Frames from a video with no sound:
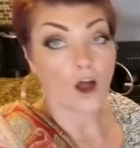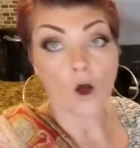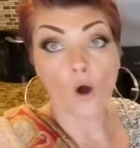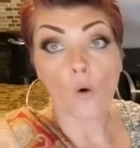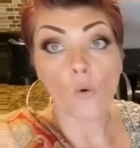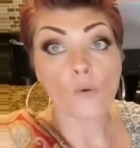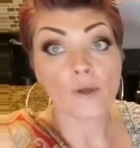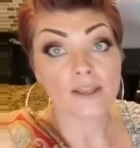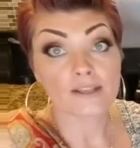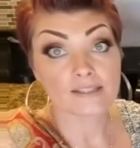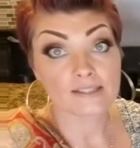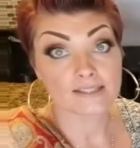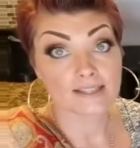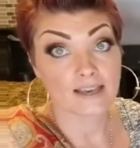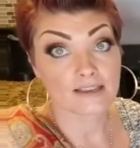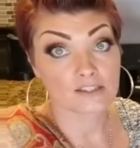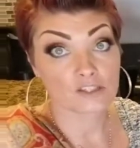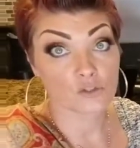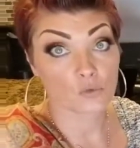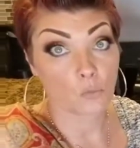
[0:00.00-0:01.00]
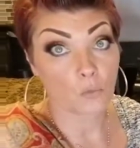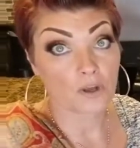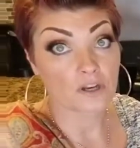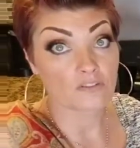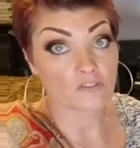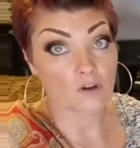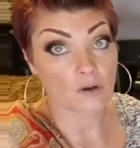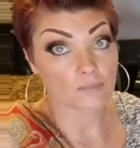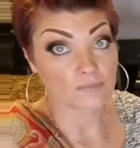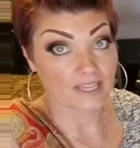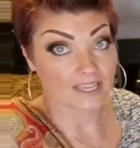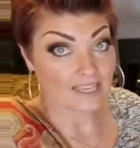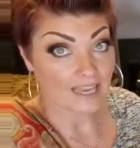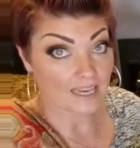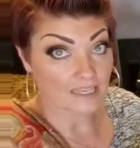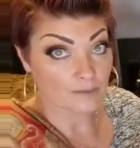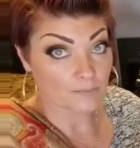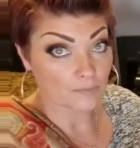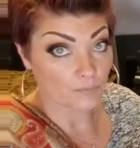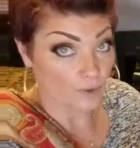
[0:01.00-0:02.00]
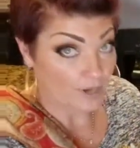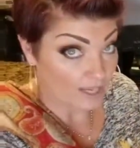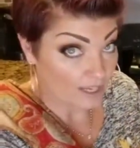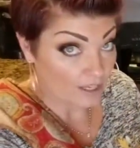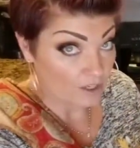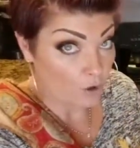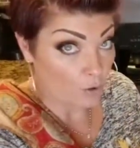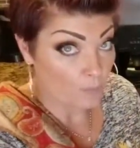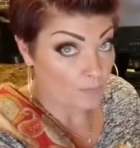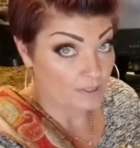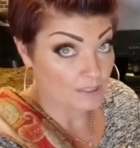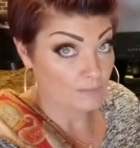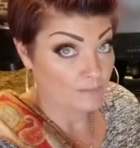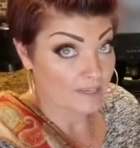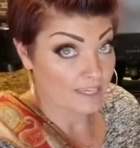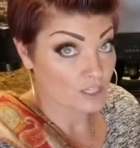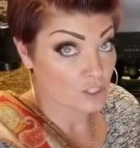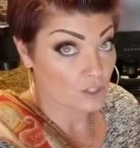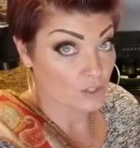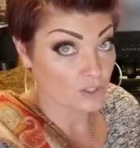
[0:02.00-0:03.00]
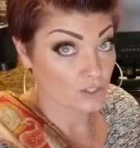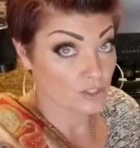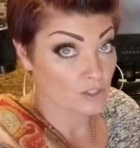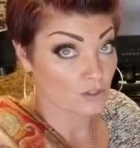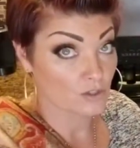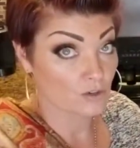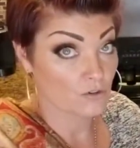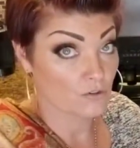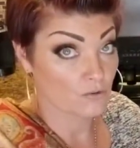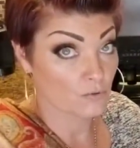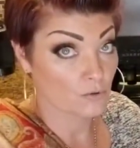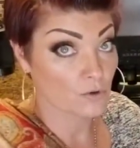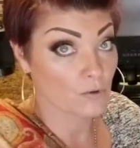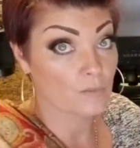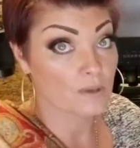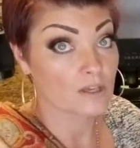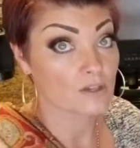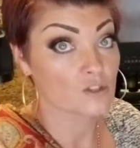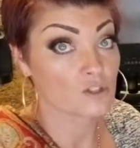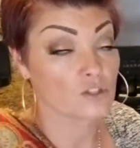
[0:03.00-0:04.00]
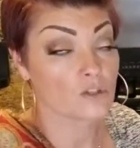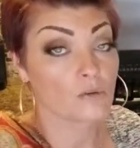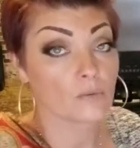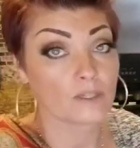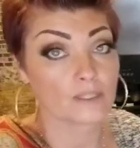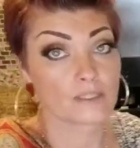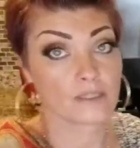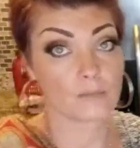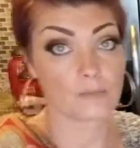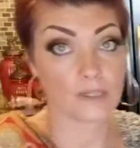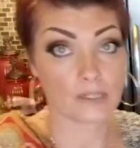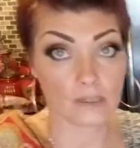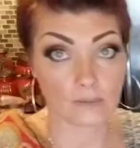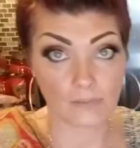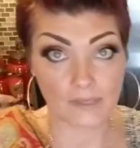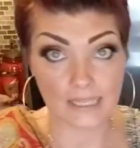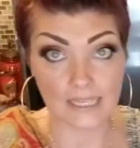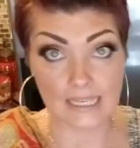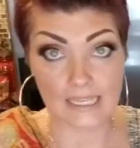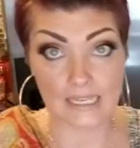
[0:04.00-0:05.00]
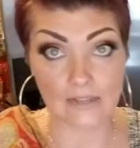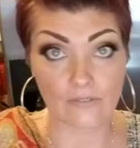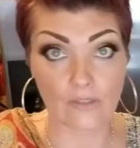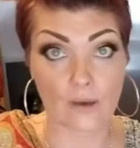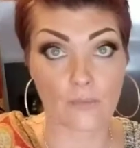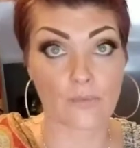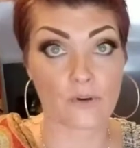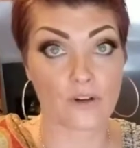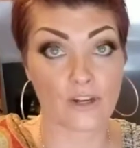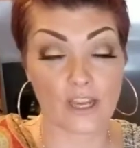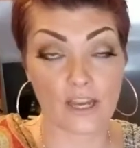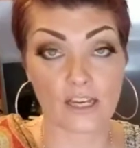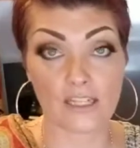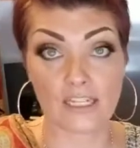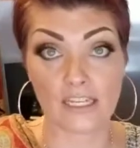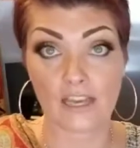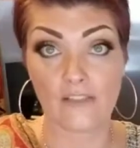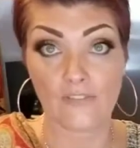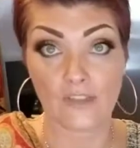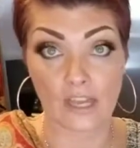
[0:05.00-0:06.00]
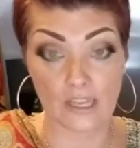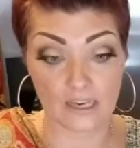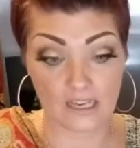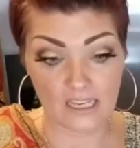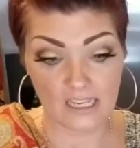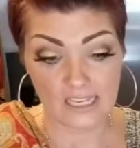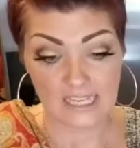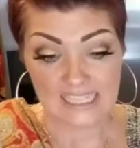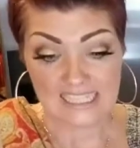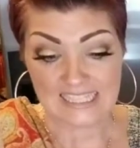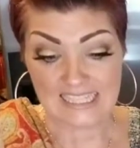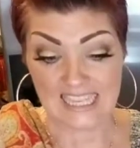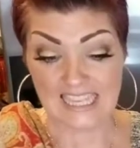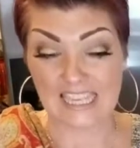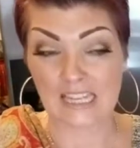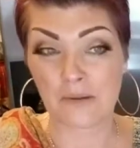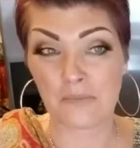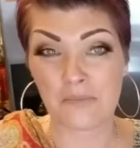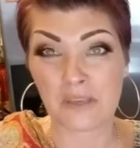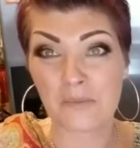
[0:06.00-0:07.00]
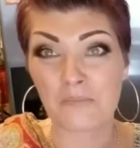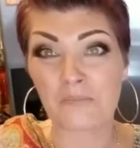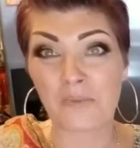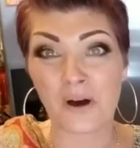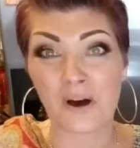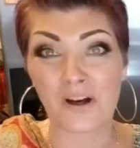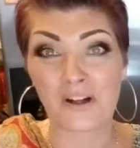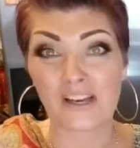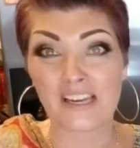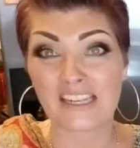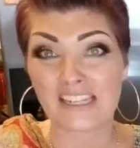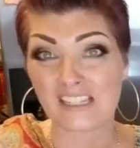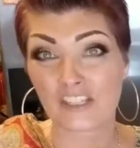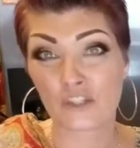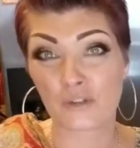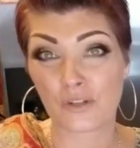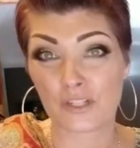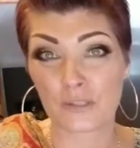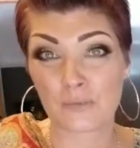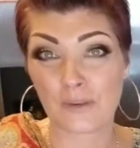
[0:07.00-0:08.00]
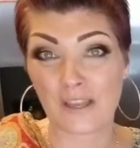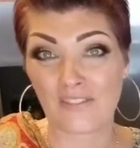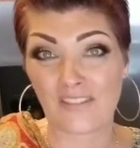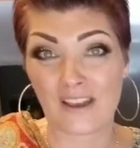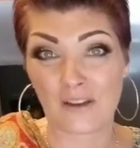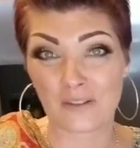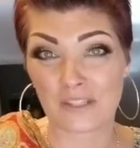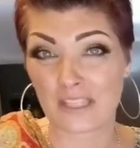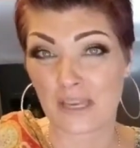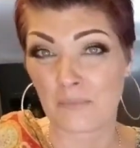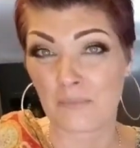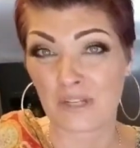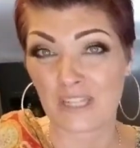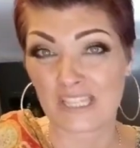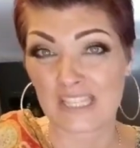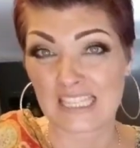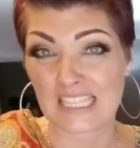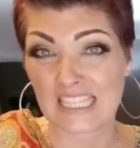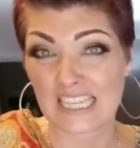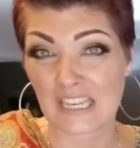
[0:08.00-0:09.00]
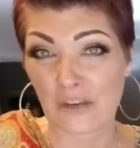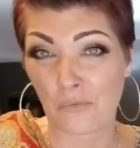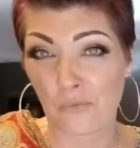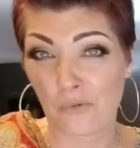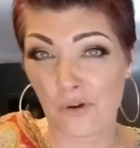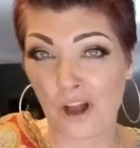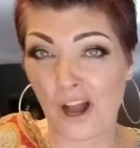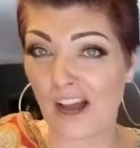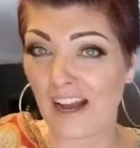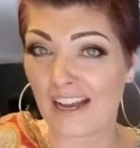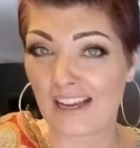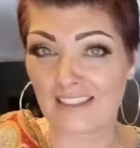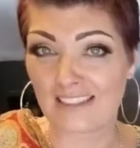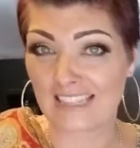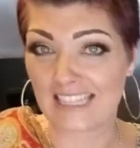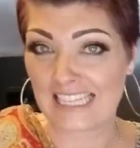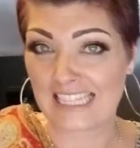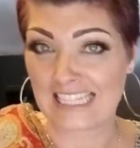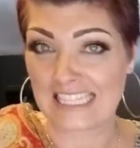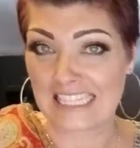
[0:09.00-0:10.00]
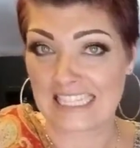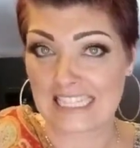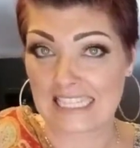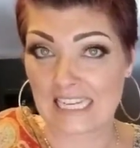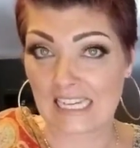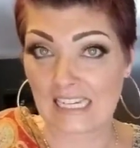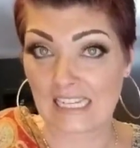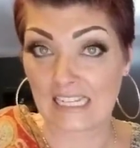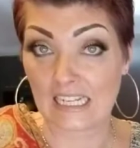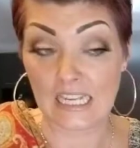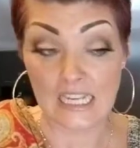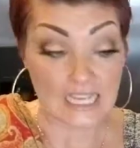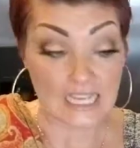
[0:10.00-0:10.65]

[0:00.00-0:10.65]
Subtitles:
always test one of them, like kind of break it open to make sure it's cooked through, because you don't want somebody to be eating that biryani and then they get a meatball and it's crispy on the outside, but it's like raw on the inside.